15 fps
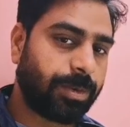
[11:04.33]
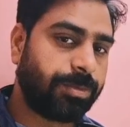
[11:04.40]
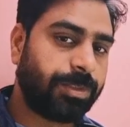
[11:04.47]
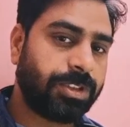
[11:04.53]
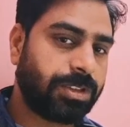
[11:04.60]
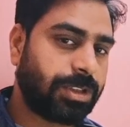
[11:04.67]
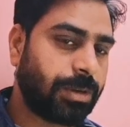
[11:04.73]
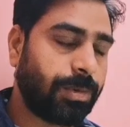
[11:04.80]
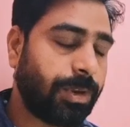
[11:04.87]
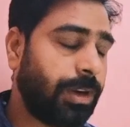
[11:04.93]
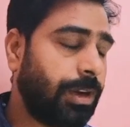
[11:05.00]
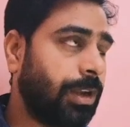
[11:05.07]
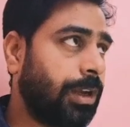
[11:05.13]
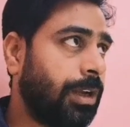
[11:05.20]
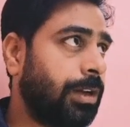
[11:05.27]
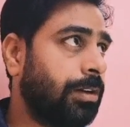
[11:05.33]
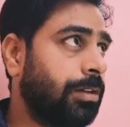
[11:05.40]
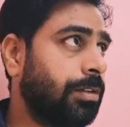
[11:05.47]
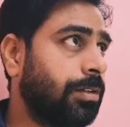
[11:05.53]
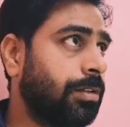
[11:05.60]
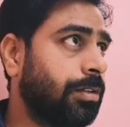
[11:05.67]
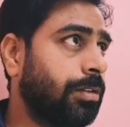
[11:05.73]
of this table. And
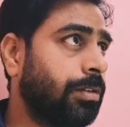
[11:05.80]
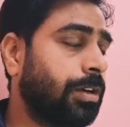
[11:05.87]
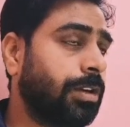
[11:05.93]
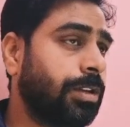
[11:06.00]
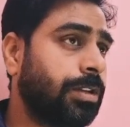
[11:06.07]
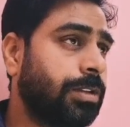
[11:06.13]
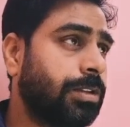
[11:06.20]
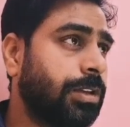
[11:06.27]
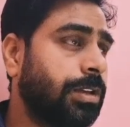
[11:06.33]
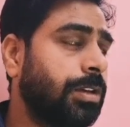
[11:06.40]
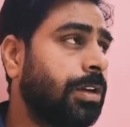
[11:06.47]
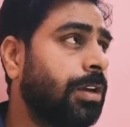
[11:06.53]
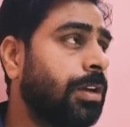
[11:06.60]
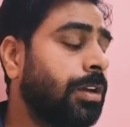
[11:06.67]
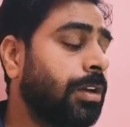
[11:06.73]
another thing,